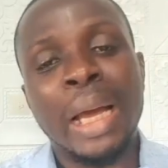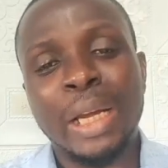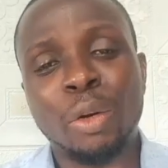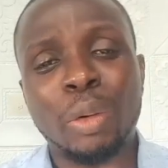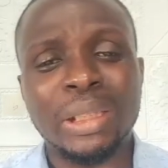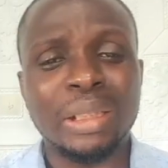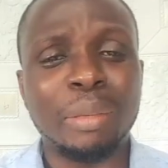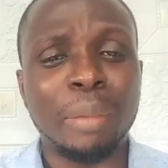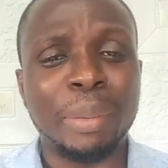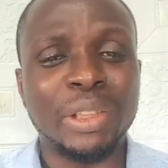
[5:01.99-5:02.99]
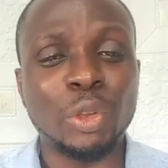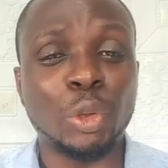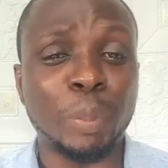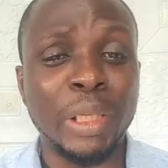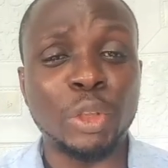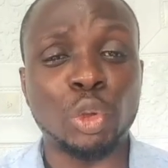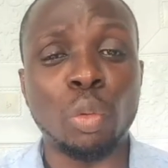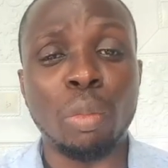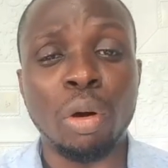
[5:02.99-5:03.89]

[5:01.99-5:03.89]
I know quite a number of persons spend so